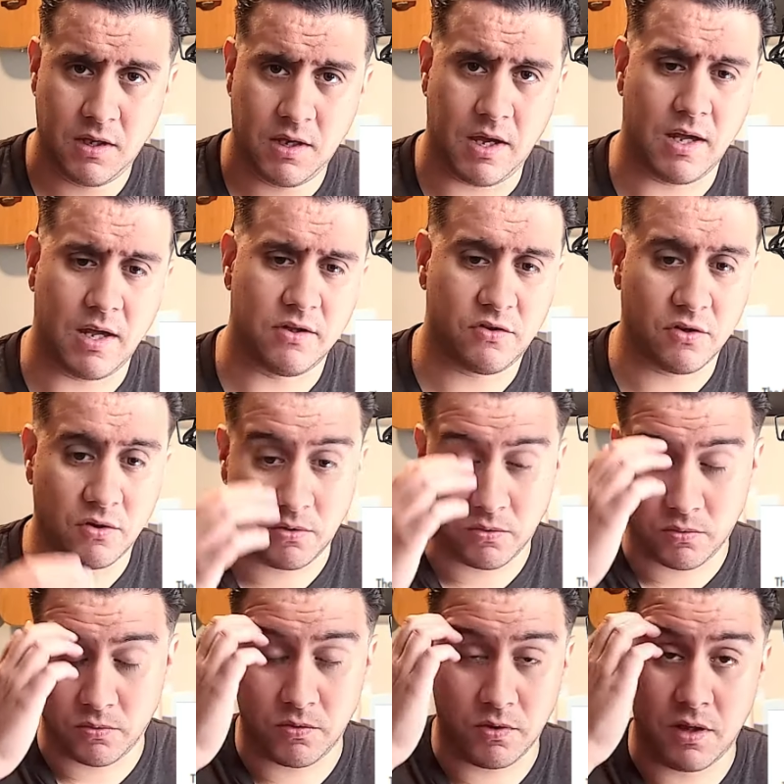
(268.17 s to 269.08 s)
and
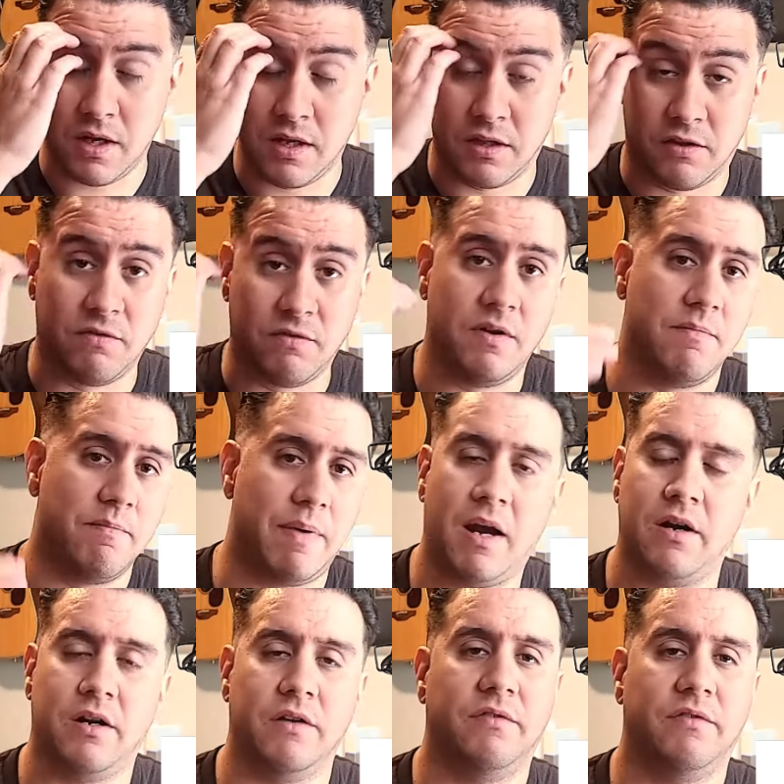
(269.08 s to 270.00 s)
so it's
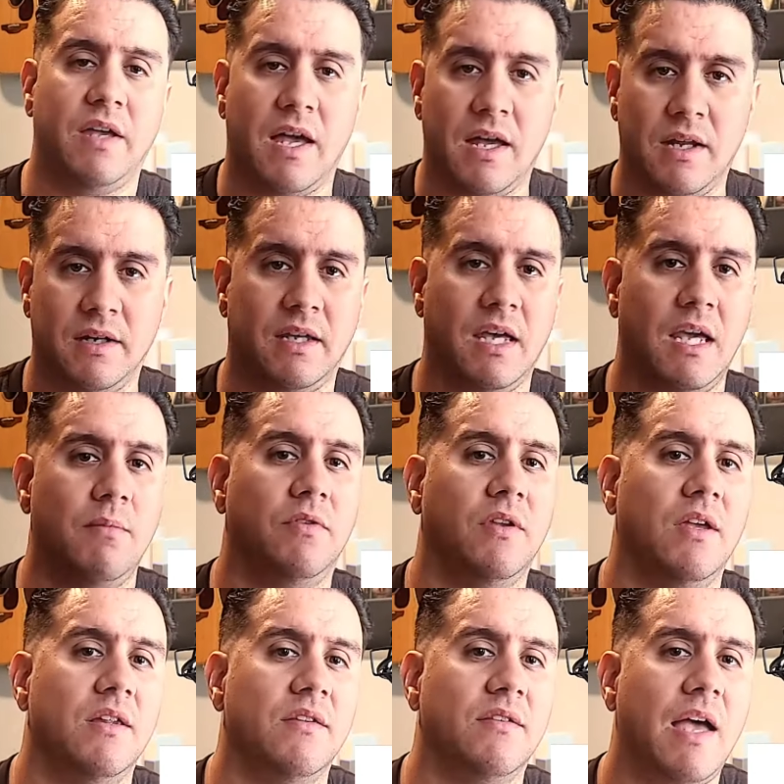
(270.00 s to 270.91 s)
imperative to end games
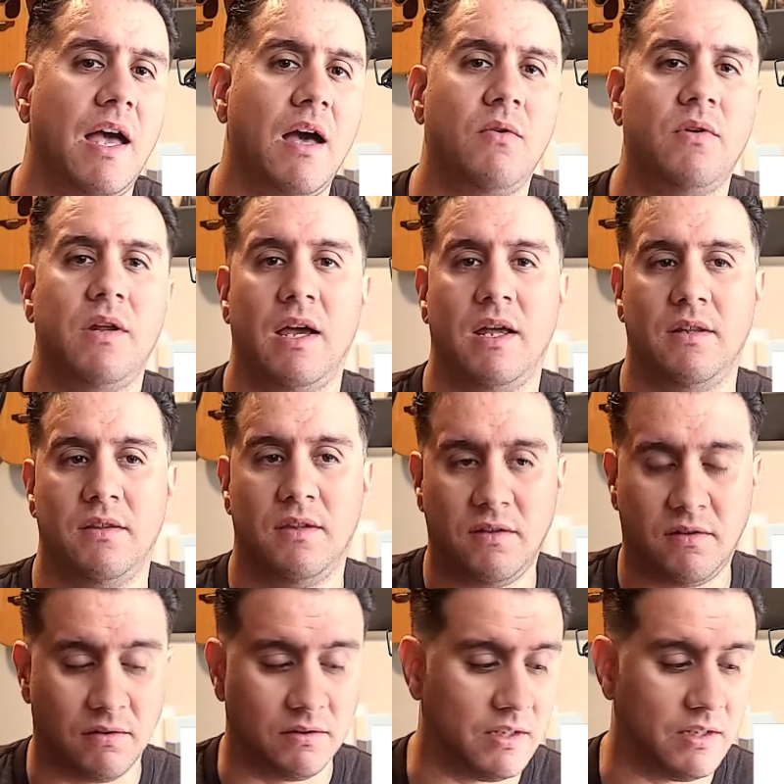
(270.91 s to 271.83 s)
in town and
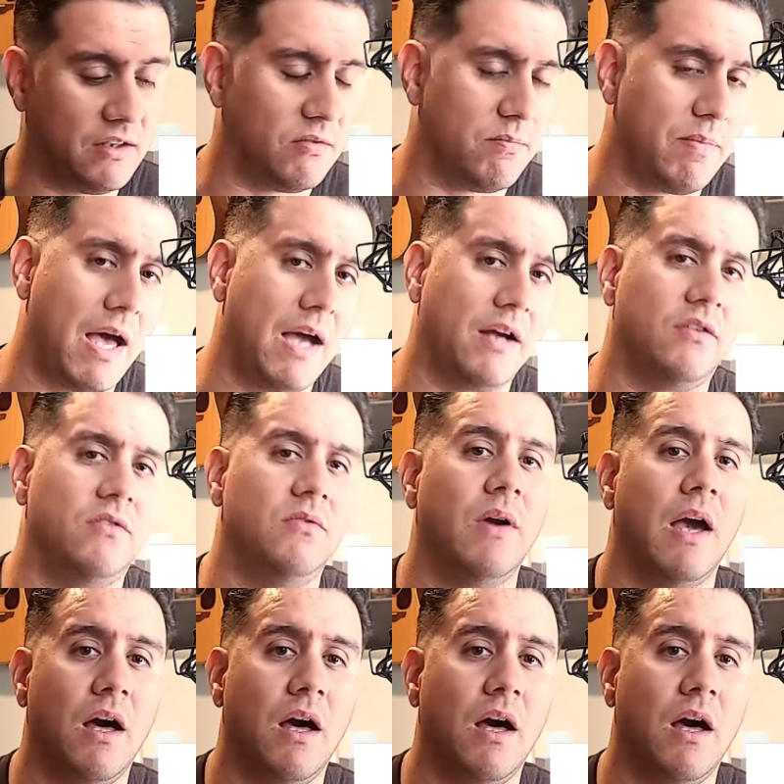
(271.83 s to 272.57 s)
this links back to